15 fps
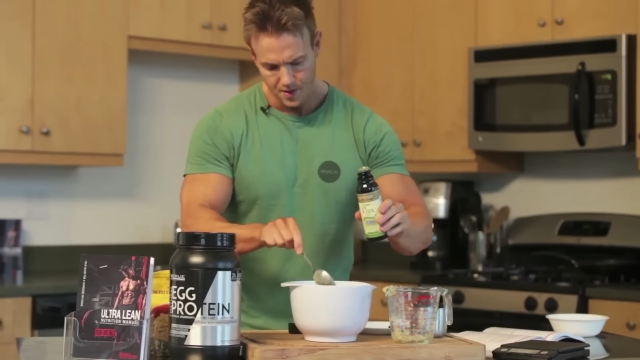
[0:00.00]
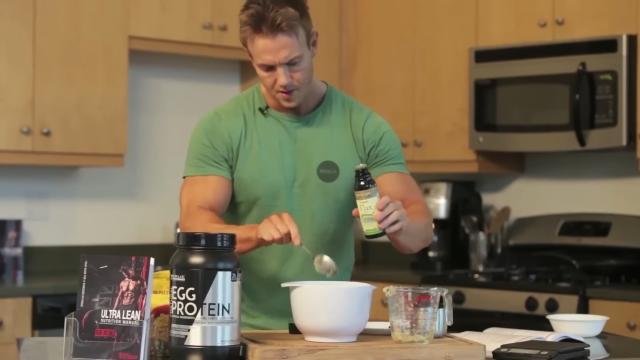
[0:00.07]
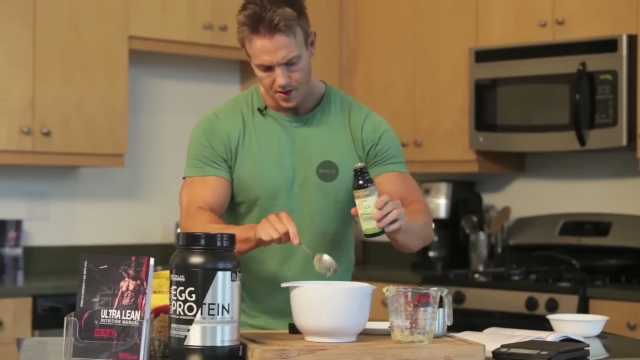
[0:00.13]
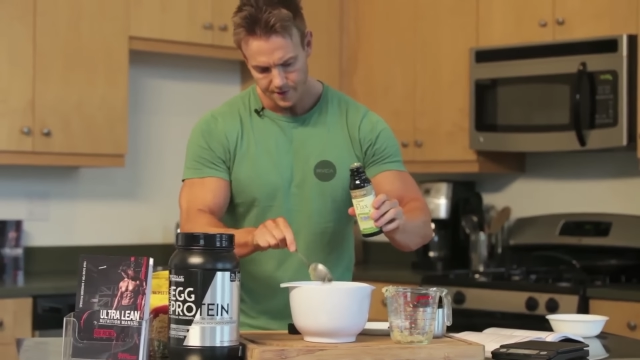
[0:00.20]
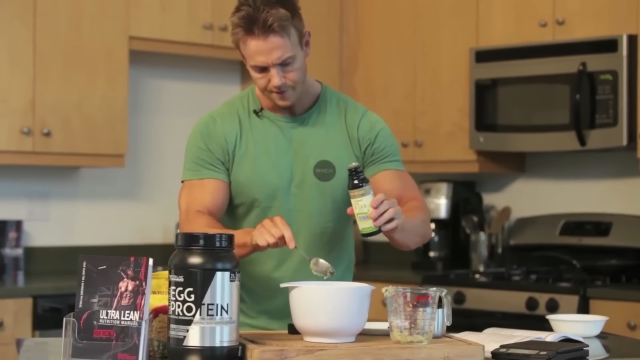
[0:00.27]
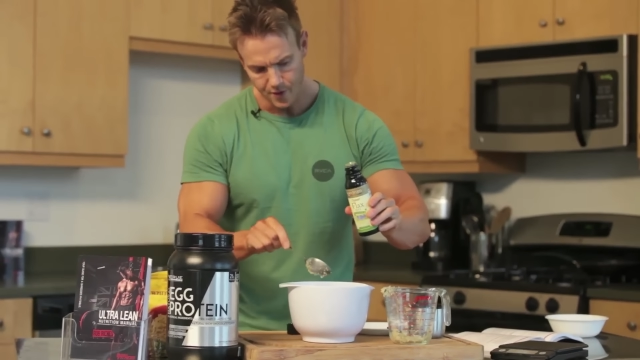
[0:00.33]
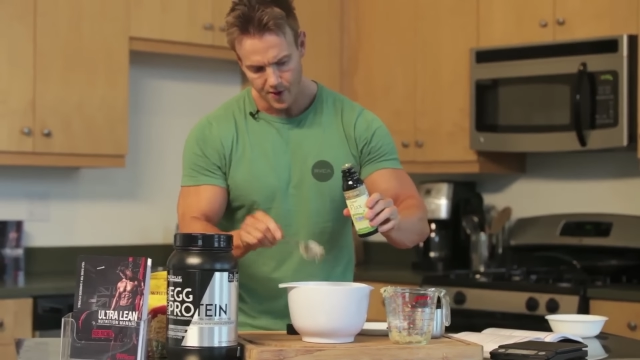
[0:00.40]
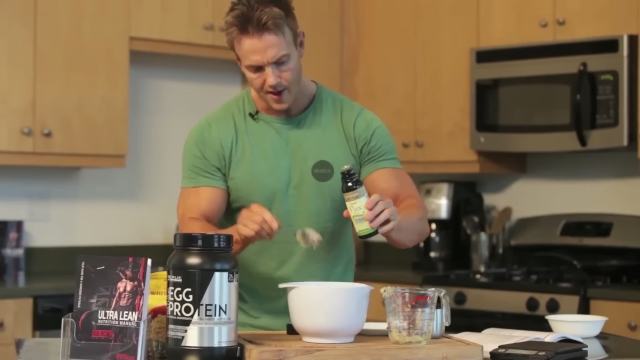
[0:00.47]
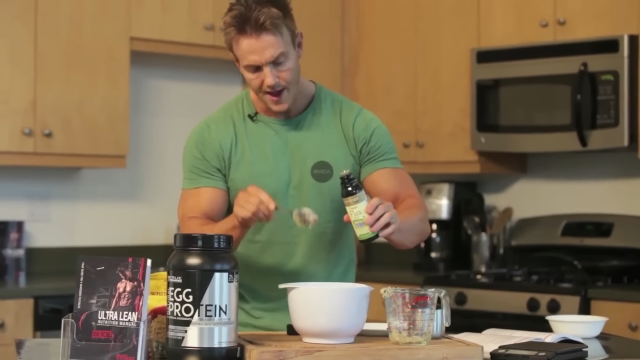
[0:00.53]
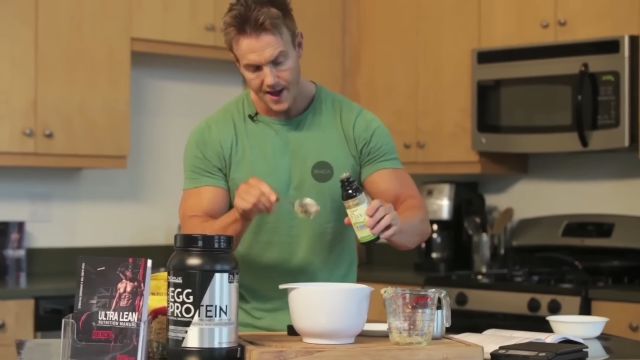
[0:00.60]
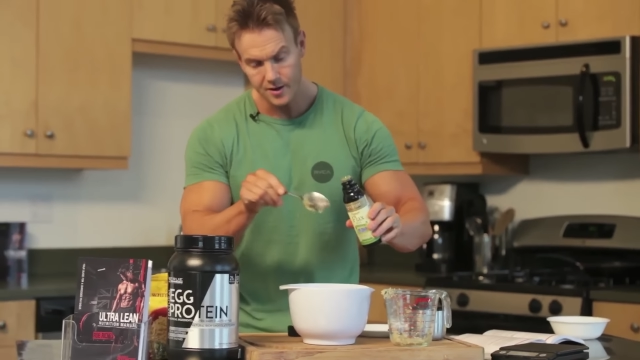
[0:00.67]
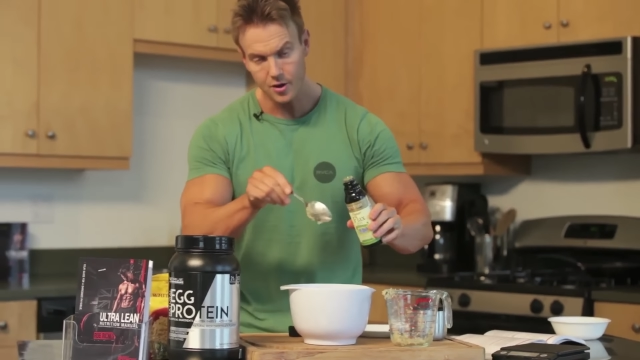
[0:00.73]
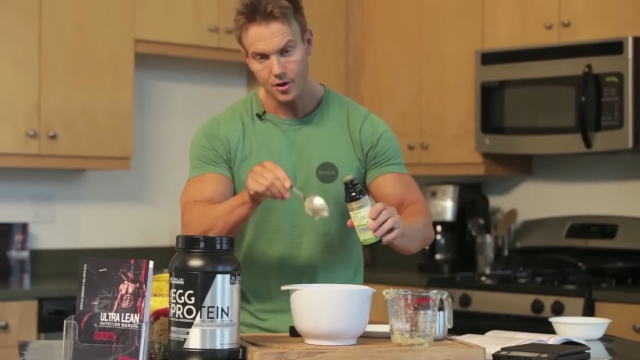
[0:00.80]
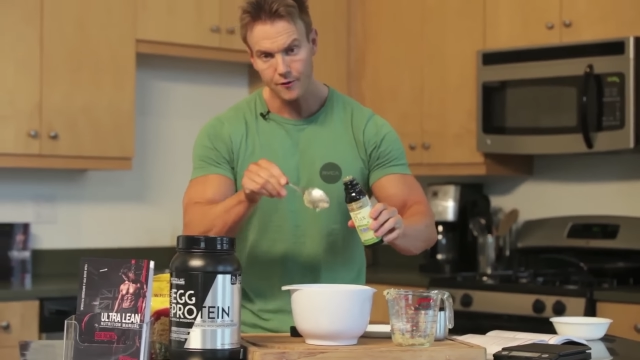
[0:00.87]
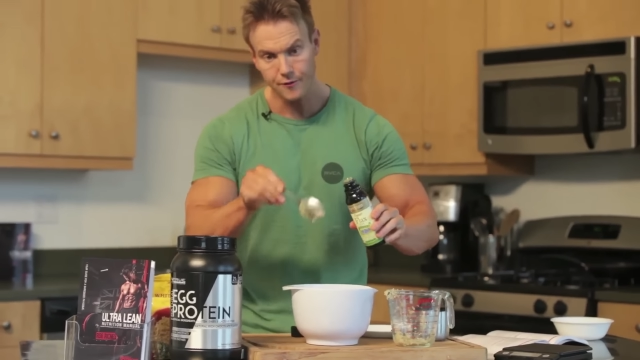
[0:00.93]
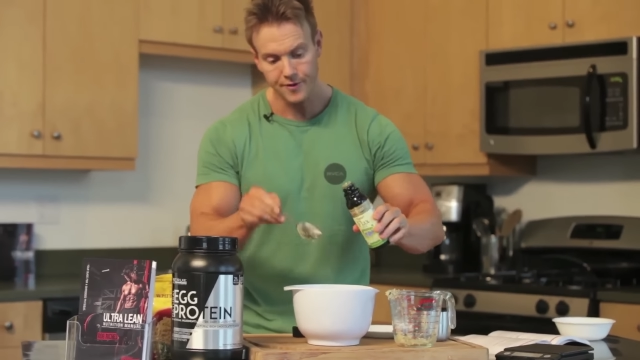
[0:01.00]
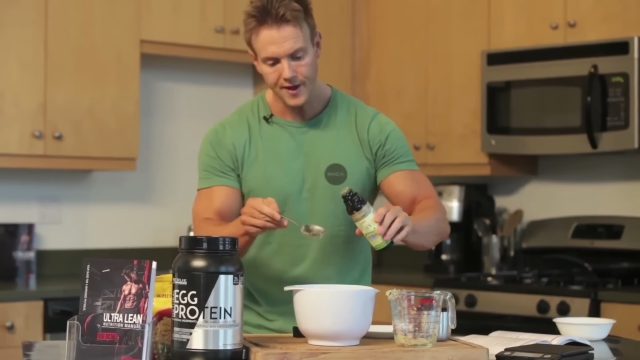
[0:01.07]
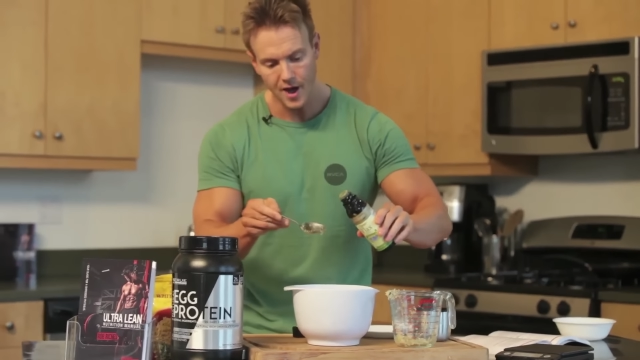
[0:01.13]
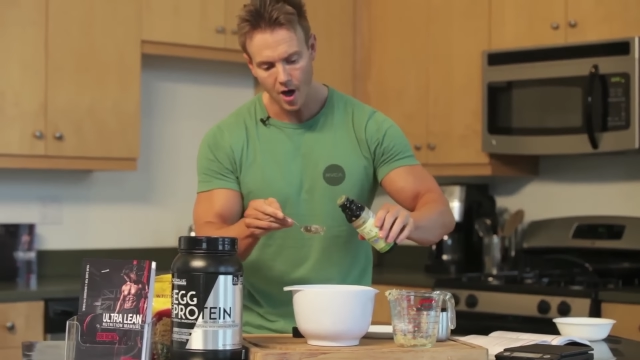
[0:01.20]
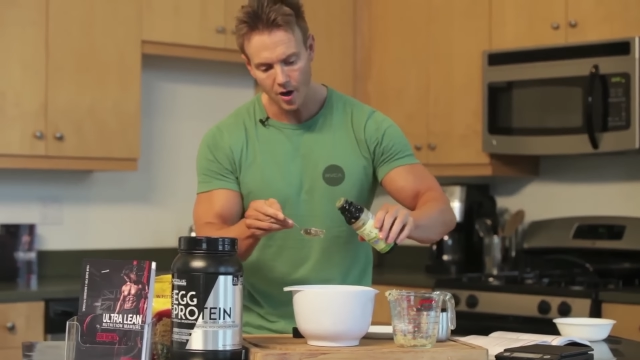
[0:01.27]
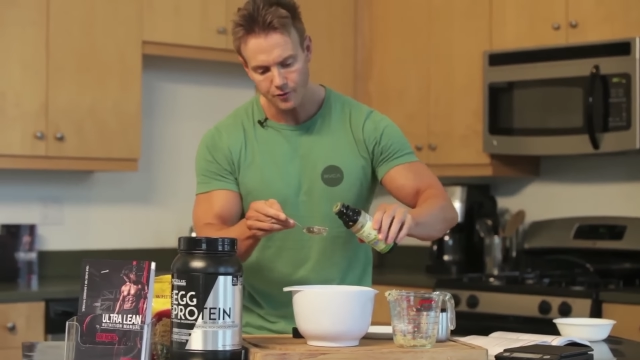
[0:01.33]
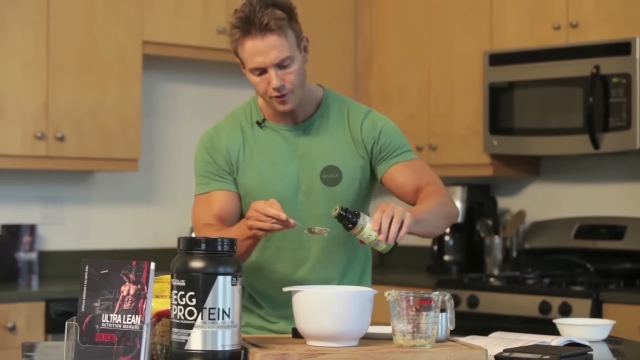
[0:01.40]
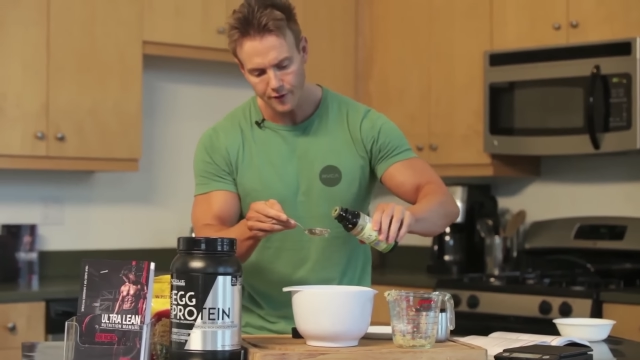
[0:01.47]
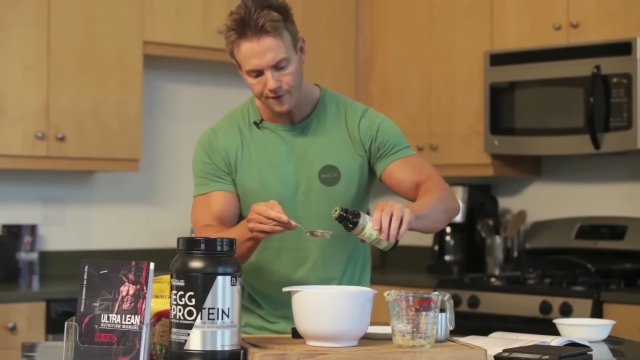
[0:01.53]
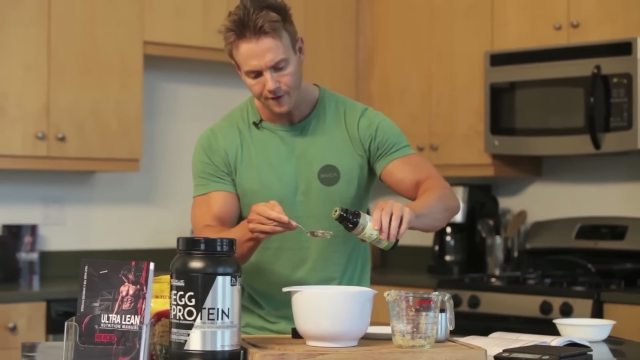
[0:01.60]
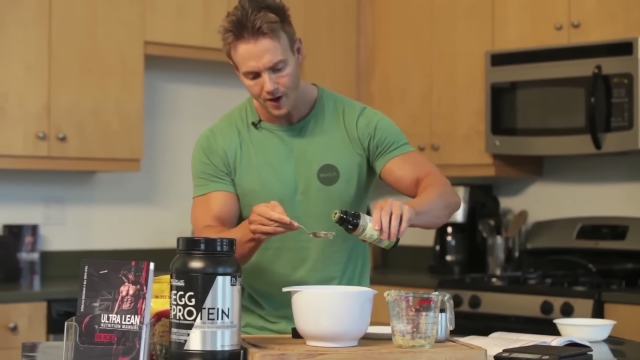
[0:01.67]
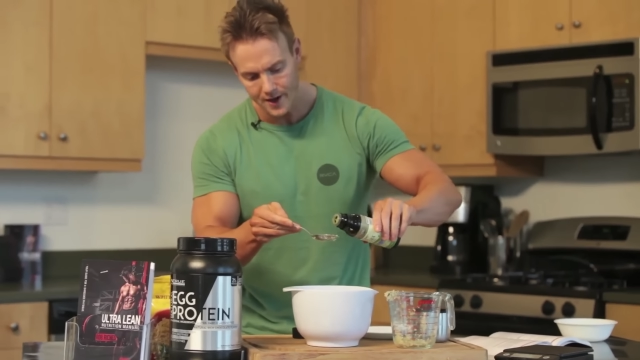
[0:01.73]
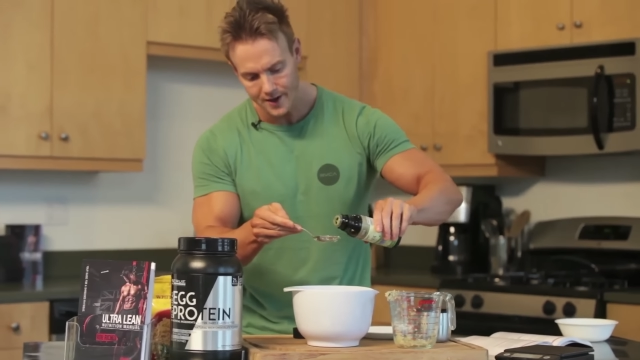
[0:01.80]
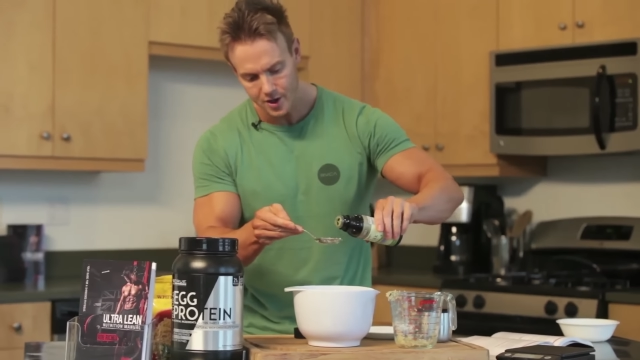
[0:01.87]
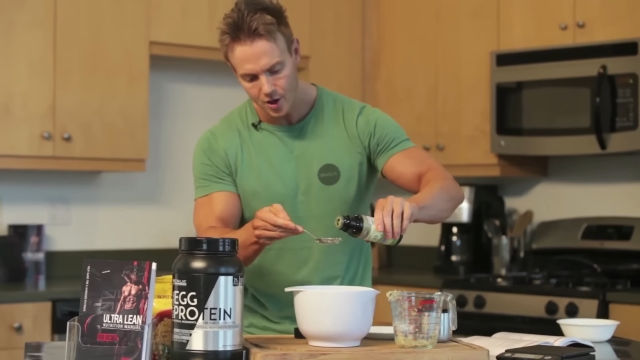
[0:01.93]
If you can, go for the
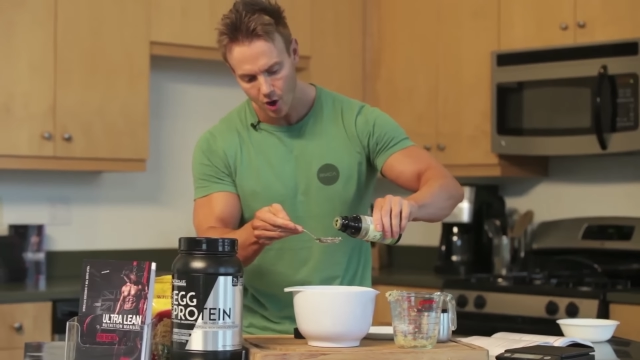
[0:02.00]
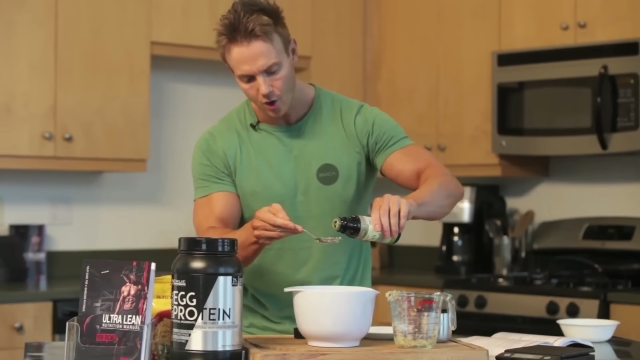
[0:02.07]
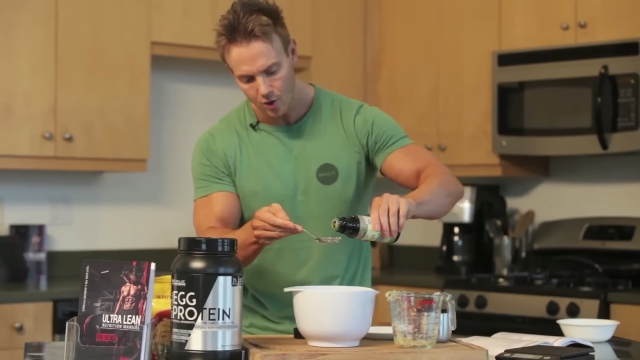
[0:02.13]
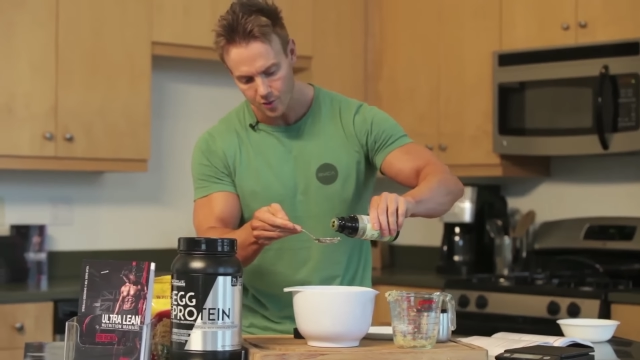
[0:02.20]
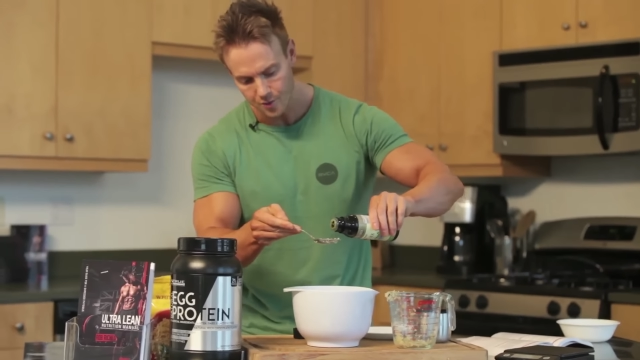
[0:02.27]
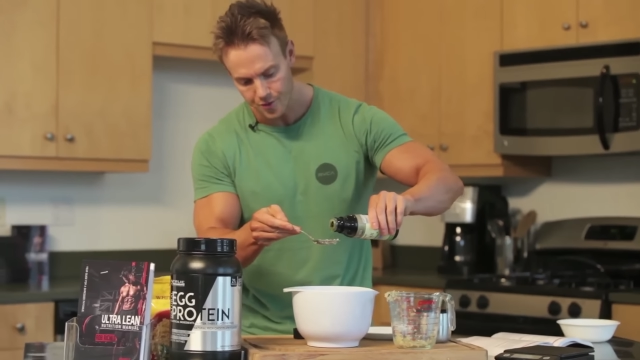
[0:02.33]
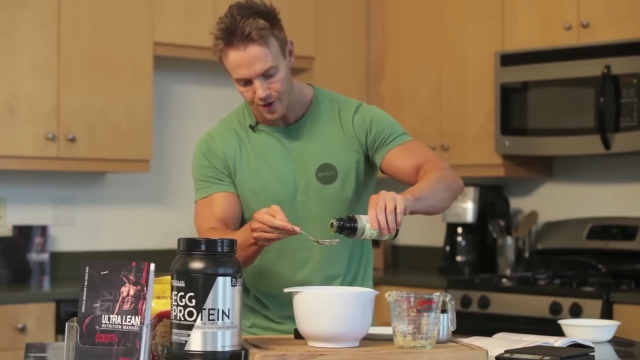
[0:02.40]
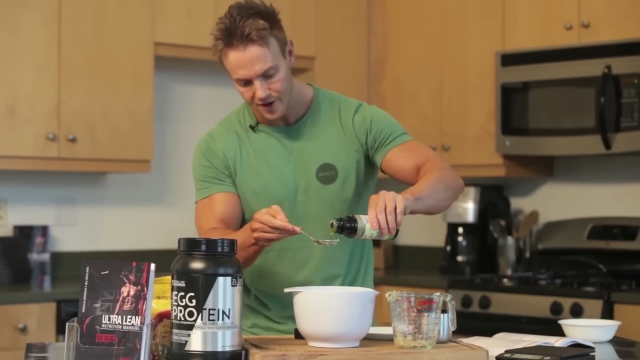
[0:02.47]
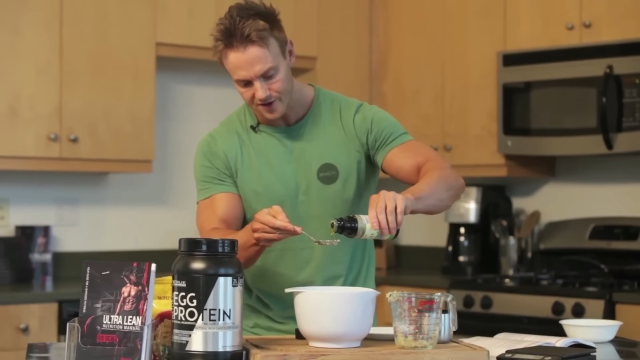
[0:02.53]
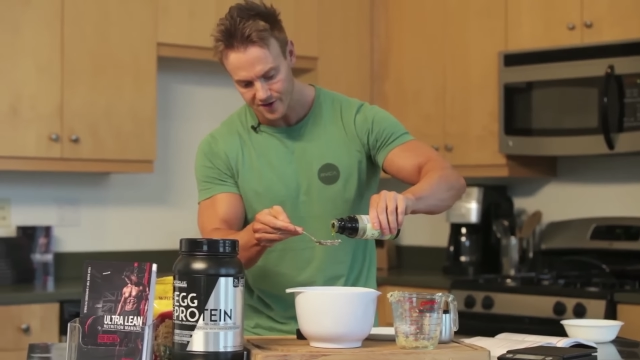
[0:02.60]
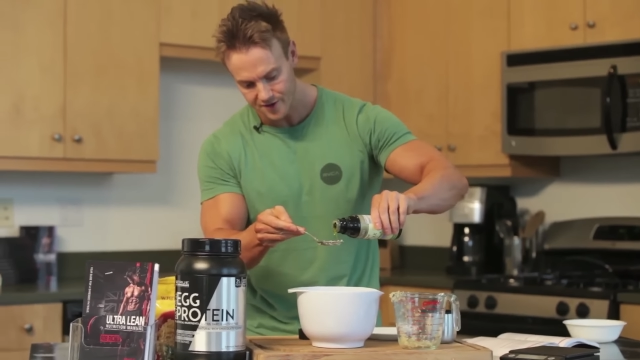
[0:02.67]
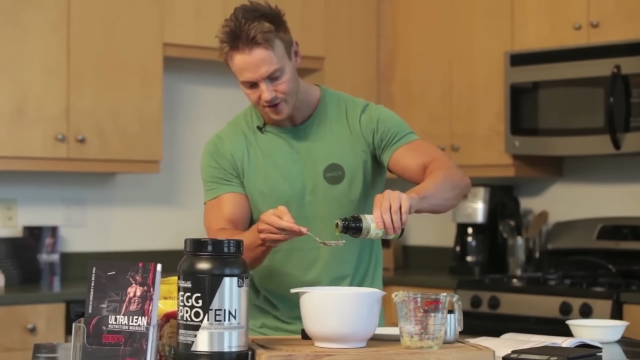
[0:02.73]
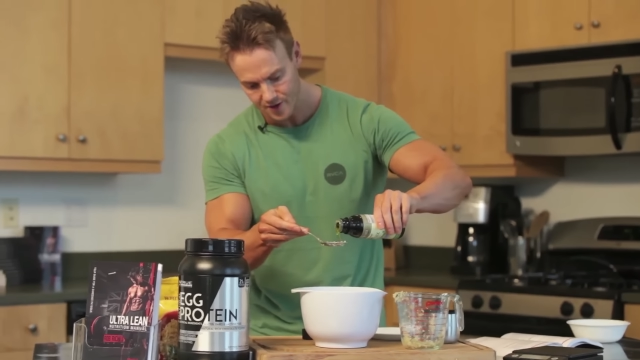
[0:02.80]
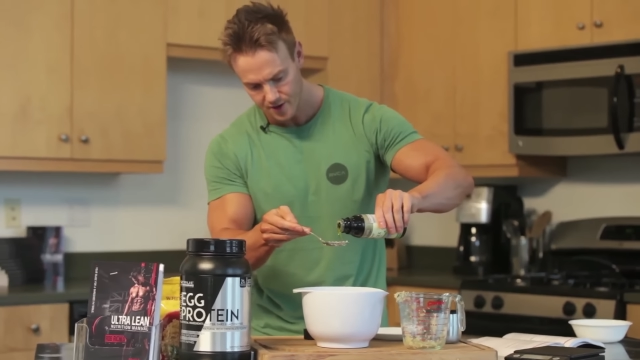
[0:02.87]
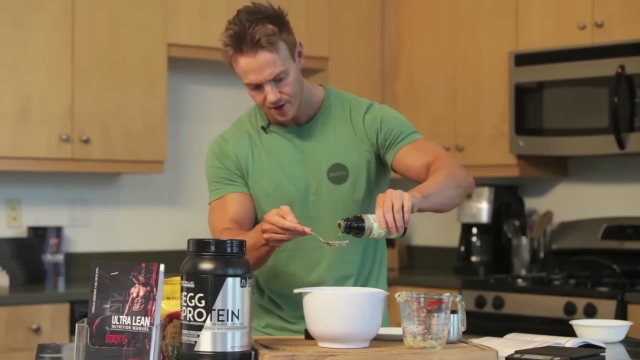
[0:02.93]
unrefined cold pressed